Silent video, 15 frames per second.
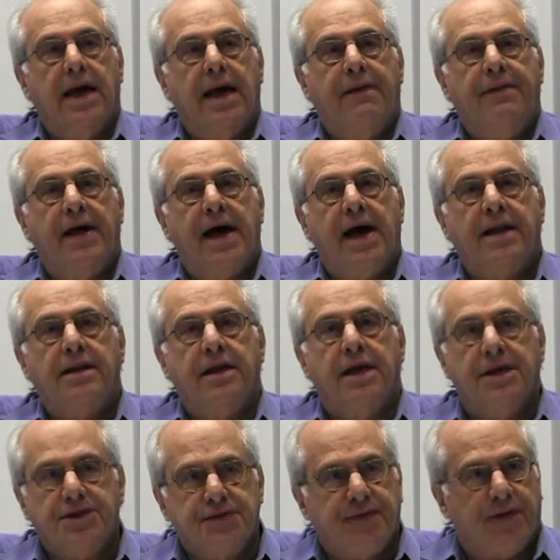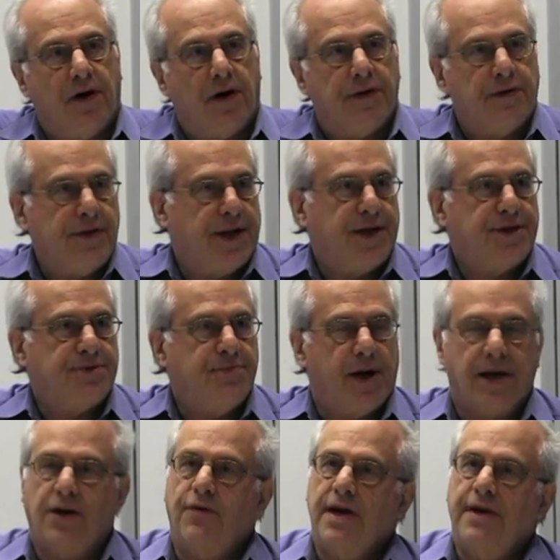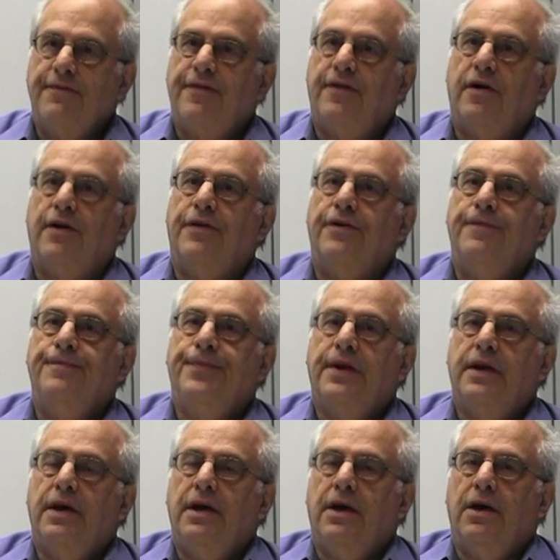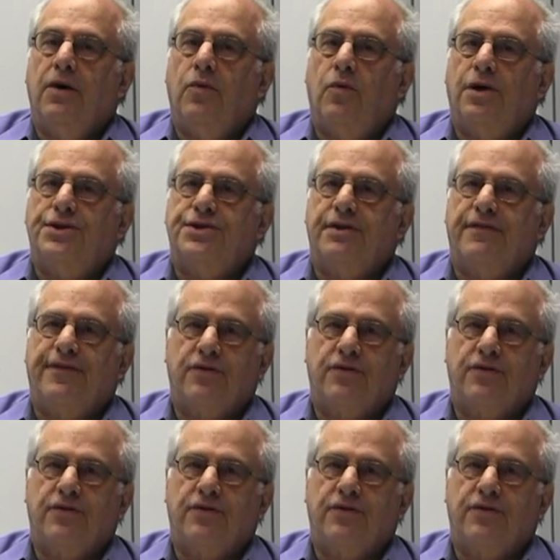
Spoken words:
and that his father, that is my grandfather, was the